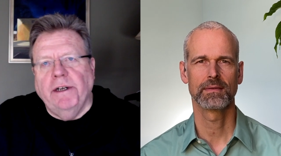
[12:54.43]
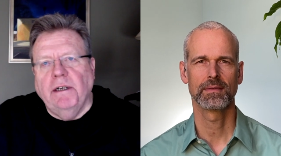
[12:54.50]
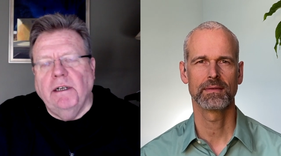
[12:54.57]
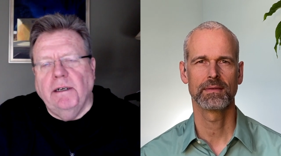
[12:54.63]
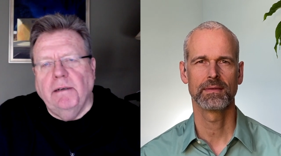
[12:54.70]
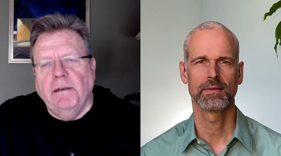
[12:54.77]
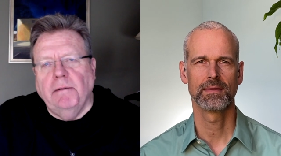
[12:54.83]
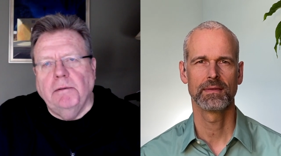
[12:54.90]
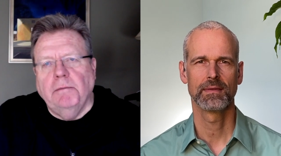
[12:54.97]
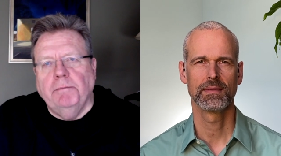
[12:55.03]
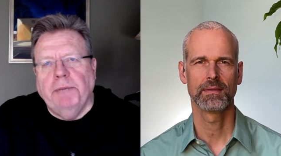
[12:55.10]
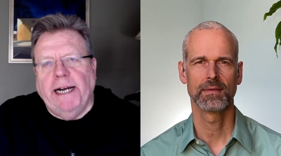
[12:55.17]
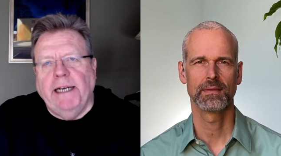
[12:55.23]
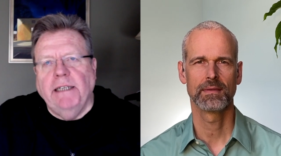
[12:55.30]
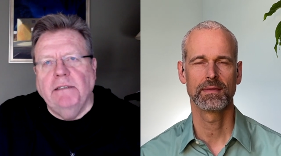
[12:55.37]
Speaker 1: uh,
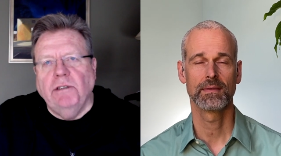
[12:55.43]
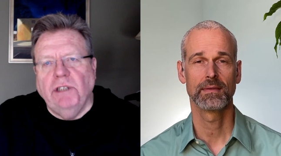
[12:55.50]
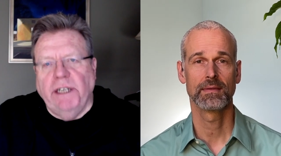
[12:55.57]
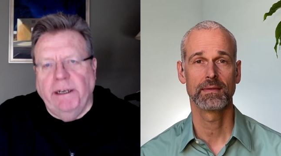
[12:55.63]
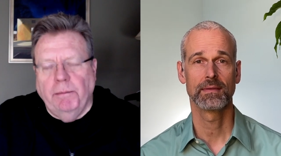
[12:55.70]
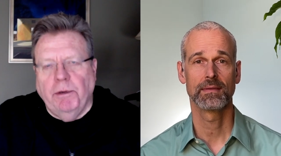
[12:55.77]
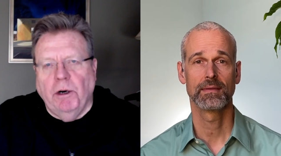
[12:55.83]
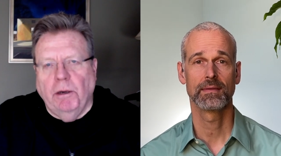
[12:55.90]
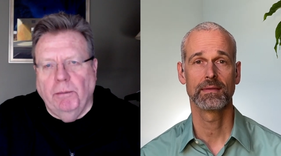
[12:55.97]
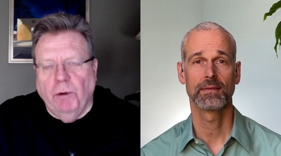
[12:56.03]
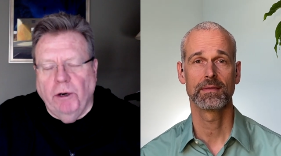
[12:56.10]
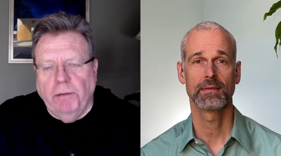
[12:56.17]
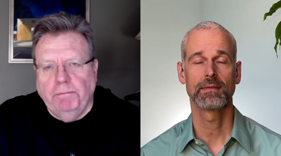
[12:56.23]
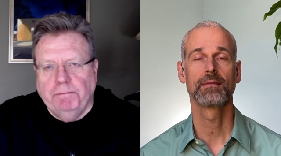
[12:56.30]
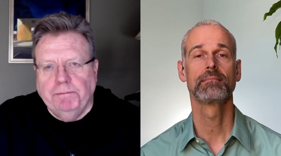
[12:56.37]
back in Santa
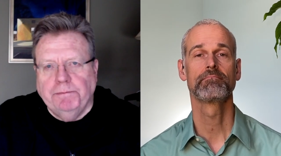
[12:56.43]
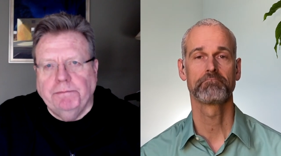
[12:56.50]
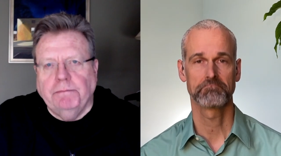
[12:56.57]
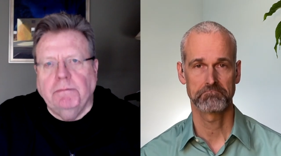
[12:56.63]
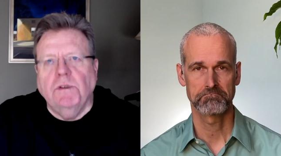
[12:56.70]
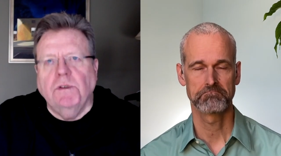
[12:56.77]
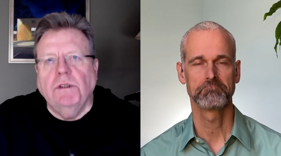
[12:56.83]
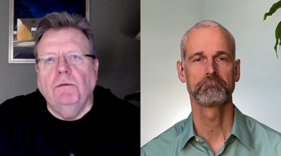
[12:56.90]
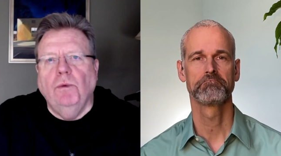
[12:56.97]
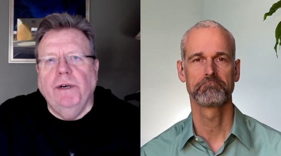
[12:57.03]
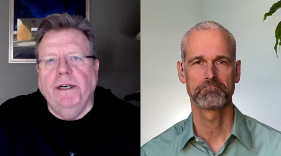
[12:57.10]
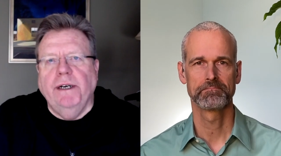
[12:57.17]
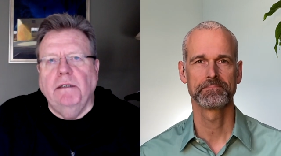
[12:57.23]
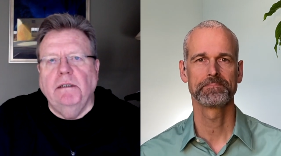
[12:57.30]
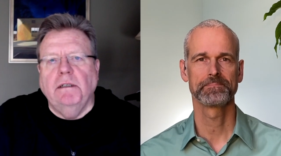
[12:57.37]
Barbara
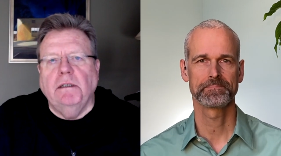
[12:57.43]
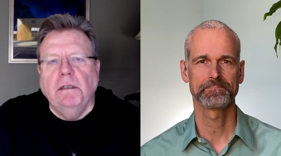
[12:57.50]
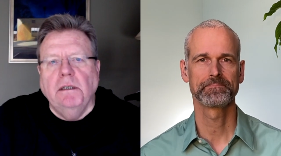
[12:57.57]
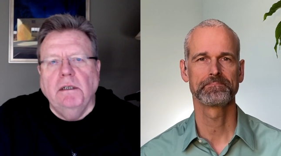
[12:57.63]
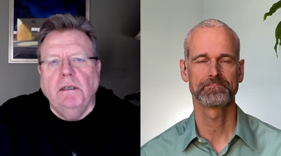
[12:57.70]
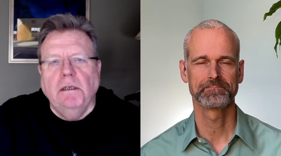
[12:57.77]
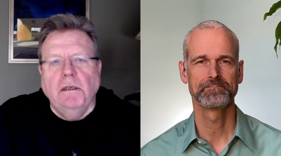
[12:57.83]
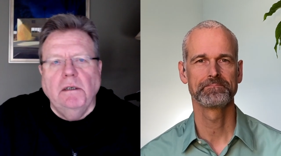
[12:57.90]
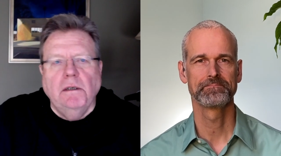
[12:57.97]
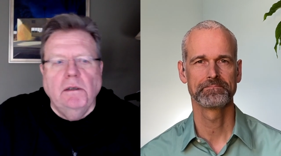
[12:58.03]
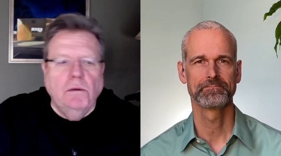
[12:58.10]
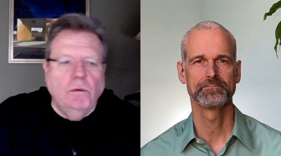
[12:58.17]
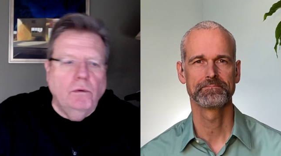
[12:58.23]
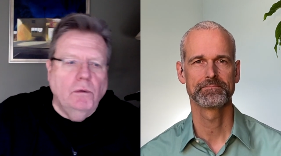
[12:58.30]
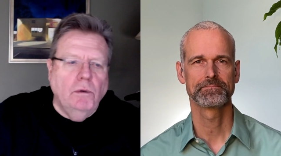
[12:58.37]
when
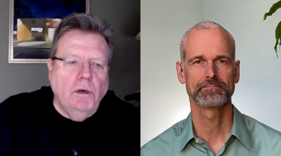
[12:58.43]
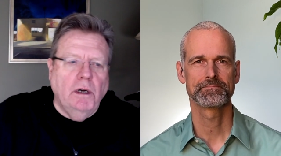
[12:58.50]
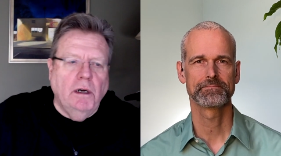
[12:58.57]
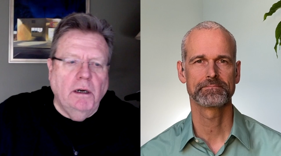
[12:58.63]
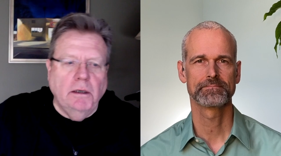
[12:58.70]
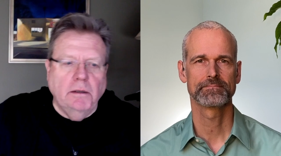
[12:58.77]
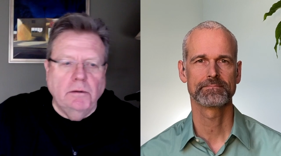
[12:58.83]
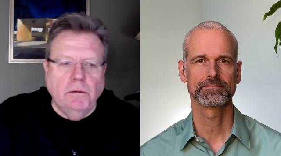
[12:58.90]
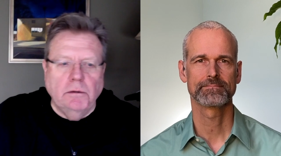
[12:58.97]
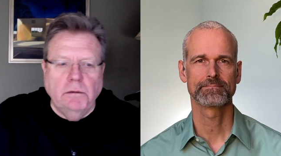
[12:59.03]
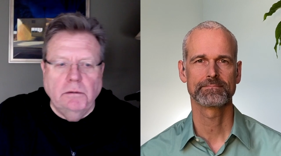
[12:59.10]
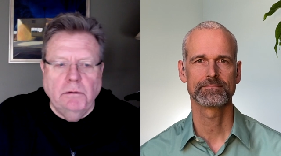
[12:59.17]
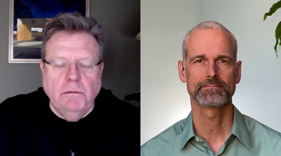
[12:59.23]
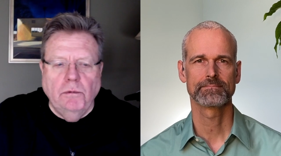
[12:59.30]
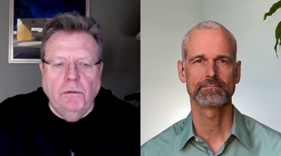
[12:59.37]
uh,
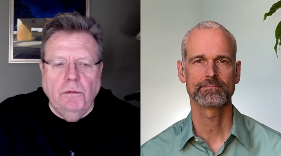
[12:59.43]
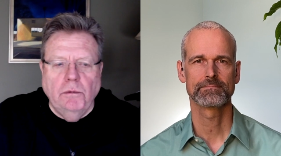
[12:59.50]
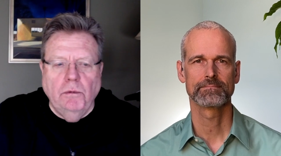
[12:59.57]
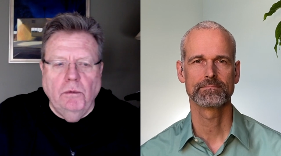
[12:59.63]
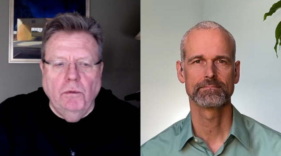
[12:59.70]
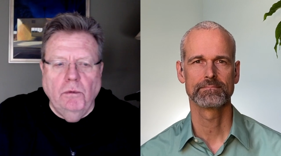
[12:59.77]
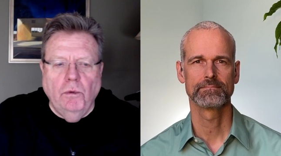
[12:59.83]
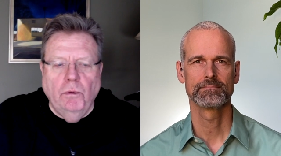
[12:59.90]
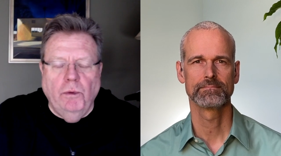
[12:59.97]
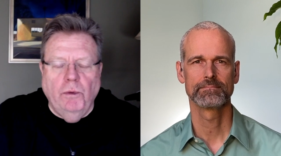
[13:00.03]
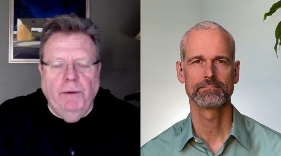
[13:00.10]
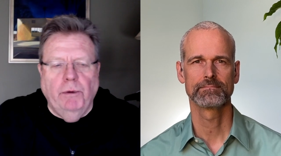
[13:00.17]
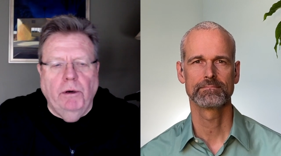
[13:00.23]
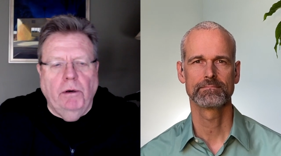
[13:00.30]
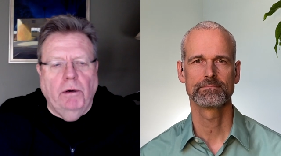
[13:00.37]
we
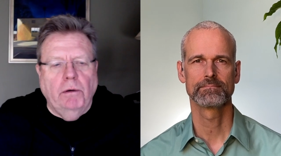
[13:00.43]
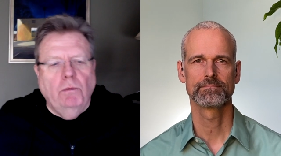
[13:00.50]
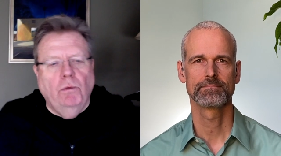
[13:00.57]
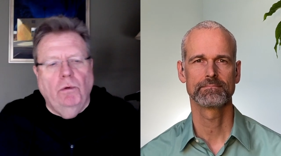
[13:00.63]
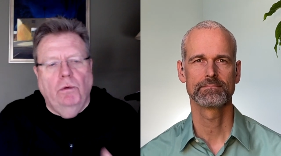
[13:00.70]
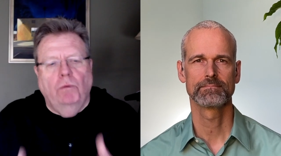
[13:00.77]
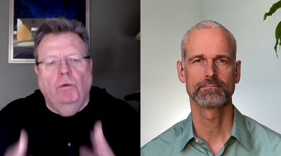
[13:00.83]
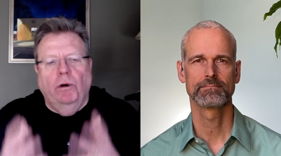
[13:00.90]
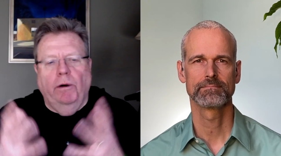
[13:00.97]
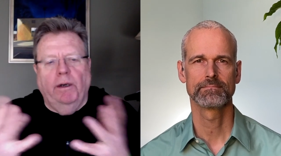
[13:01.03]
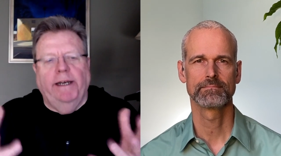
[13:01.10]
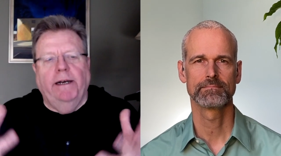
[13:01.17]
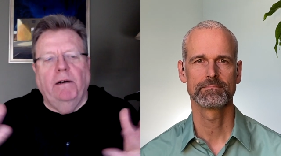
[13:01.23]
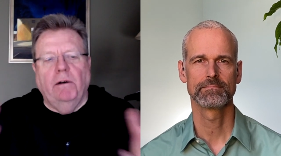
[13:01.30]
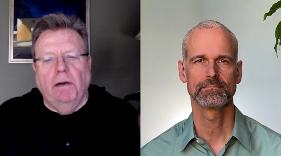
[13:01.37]
were
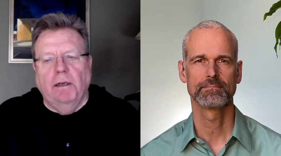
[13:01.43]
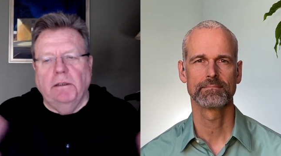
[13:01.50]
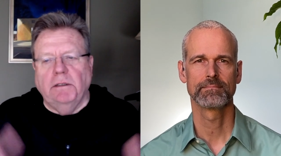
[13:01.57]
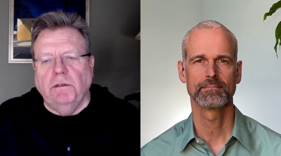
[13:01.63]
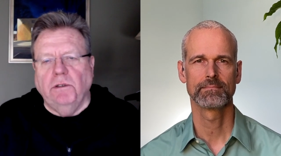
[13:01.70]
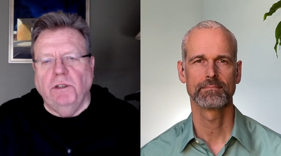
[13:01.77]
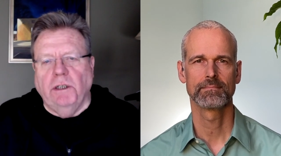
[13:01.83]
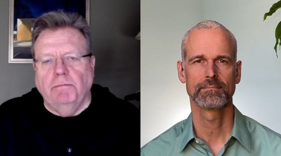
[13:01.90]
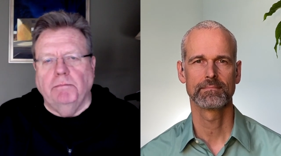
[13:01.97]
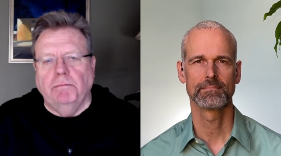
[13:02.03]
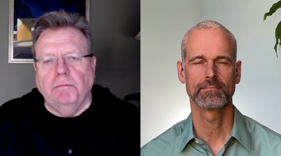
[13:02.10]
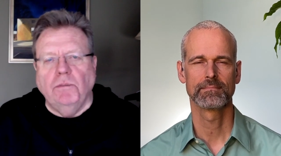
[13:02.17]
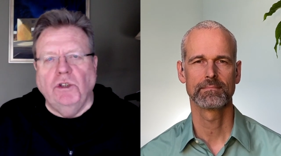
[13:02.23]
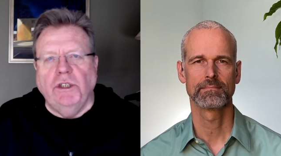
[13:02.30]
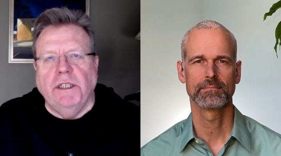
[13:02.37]
working on some
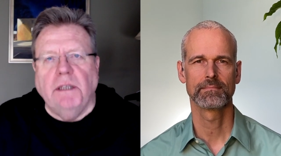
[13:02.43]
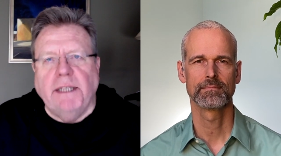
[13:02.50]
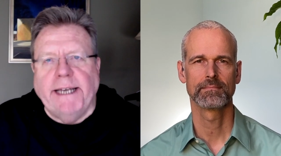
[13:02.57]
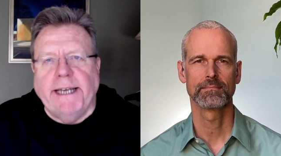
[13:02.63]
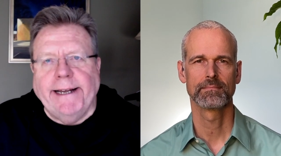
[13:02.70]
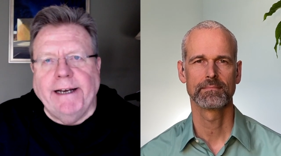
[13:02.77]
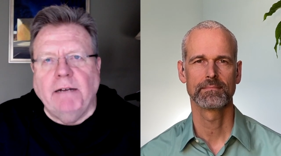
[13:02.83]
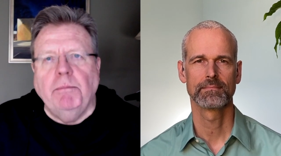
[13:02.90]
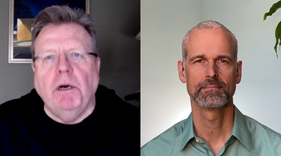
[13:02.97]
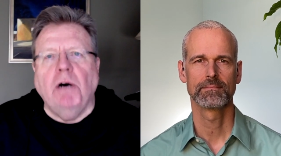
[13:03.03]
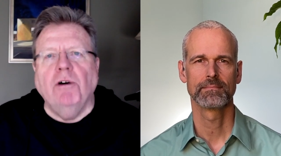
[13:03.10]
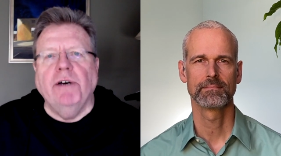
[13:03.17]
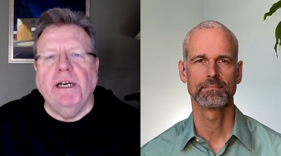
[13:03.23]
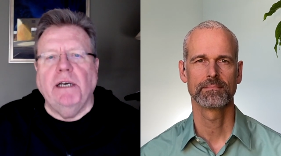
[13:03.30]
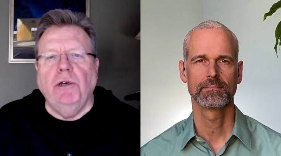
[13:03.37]
synthetic
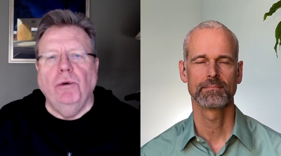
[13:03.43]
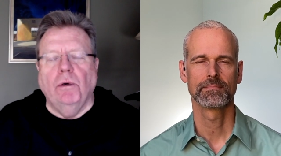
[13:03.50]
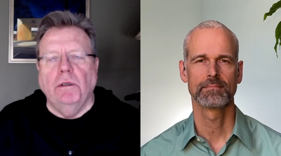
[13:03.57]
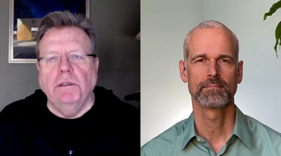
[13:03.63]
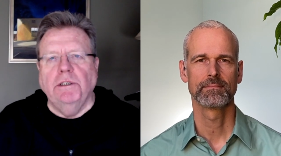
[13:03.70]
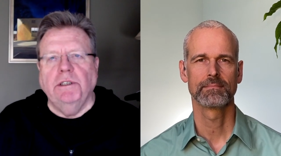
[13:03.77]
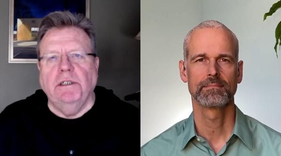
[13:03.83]
molecules